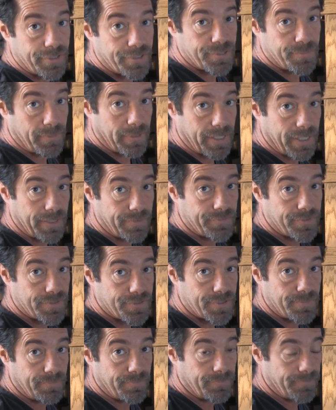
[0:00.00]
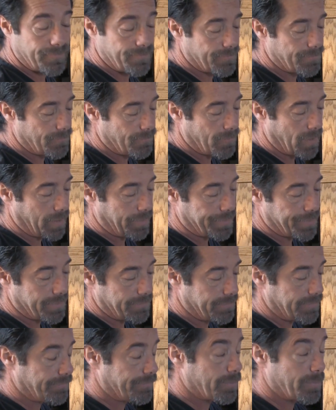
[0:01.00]
display gives us some
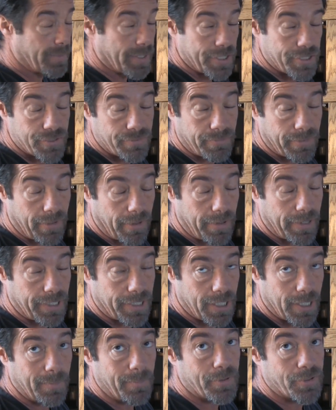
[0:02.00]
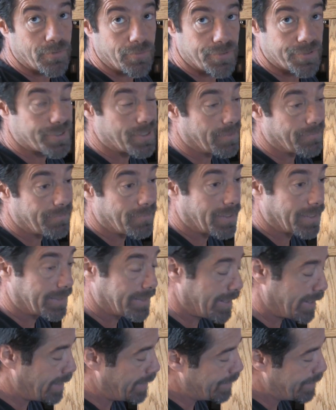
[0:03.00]
relative information regarding temperature and stuff like
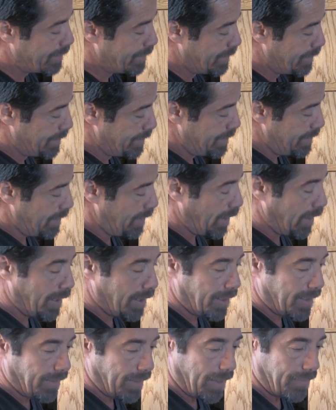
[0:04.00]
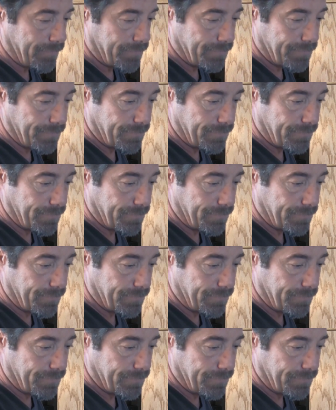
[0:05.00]
that. Uh,